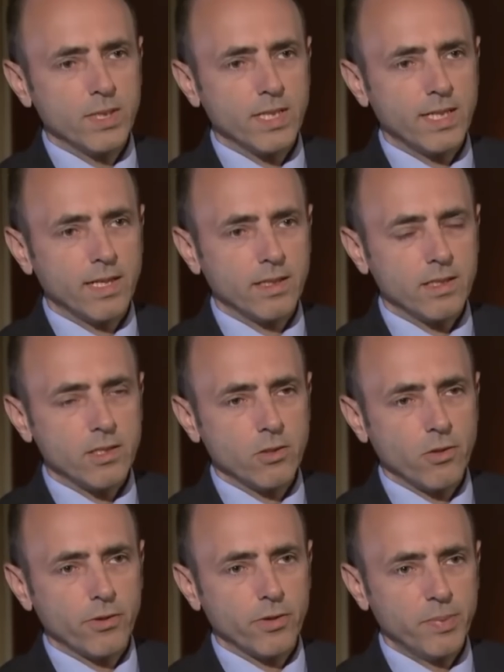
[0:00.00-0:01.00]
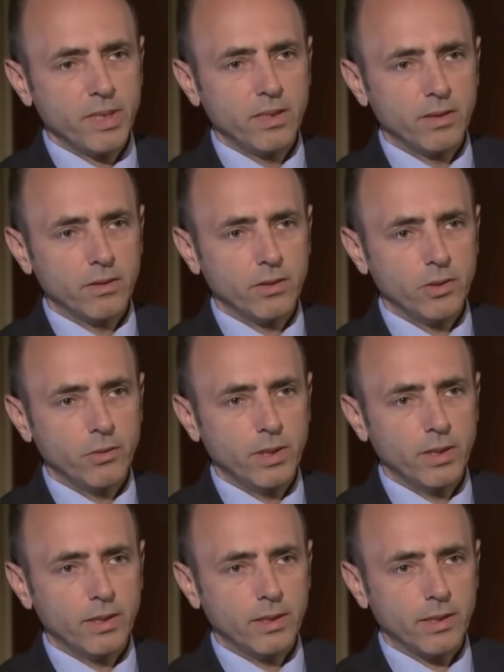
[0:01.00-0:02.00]
again, this is not an opinion that you
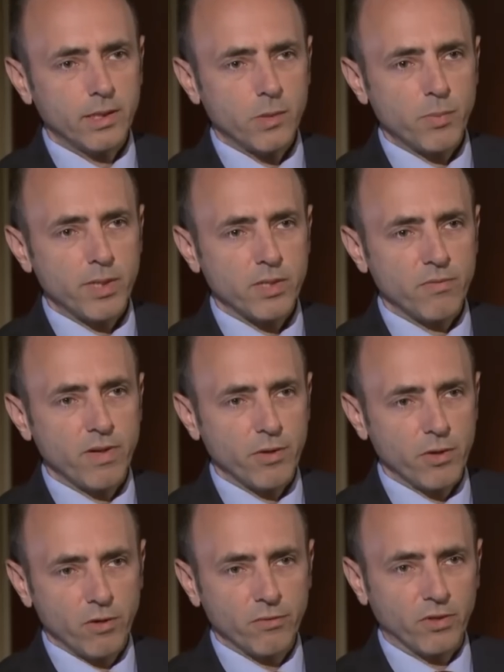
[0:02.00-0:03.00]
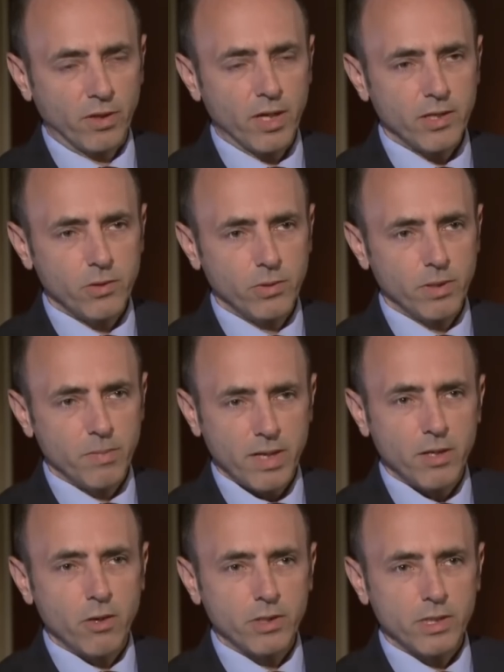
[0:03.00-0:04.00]
hear expressed very often. Are you in a
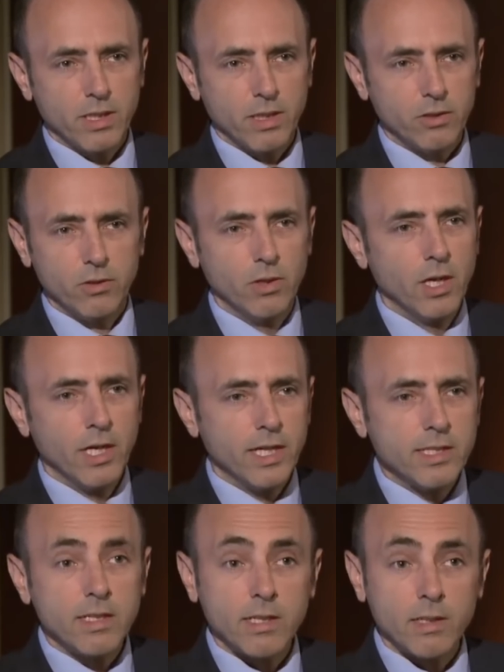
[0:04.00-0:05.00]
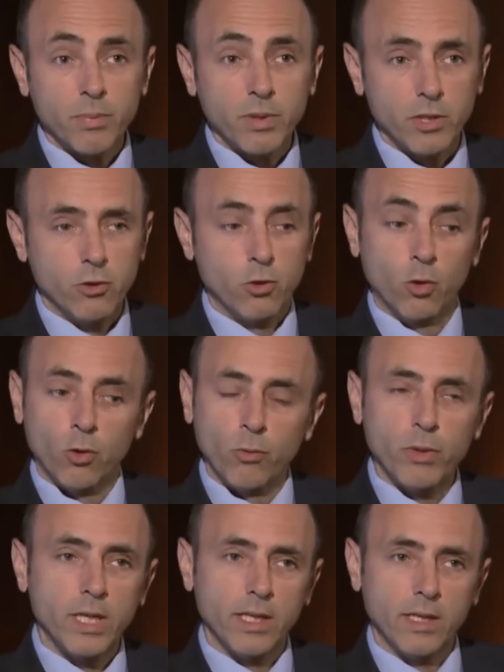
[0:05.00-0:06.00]
minority? Is this simply your
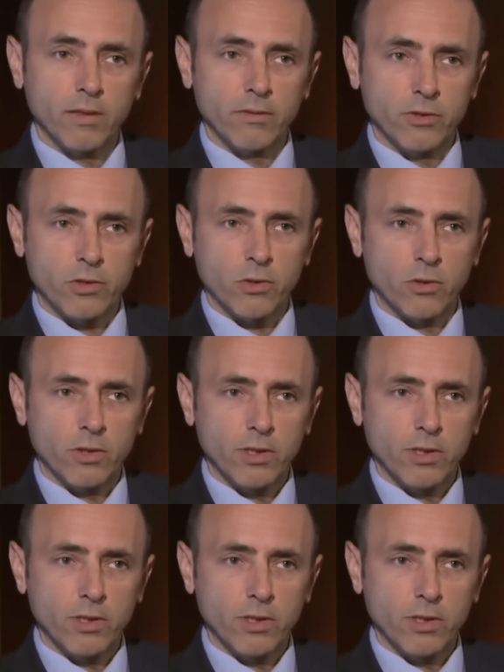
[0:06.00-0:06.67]
reading of the Torah?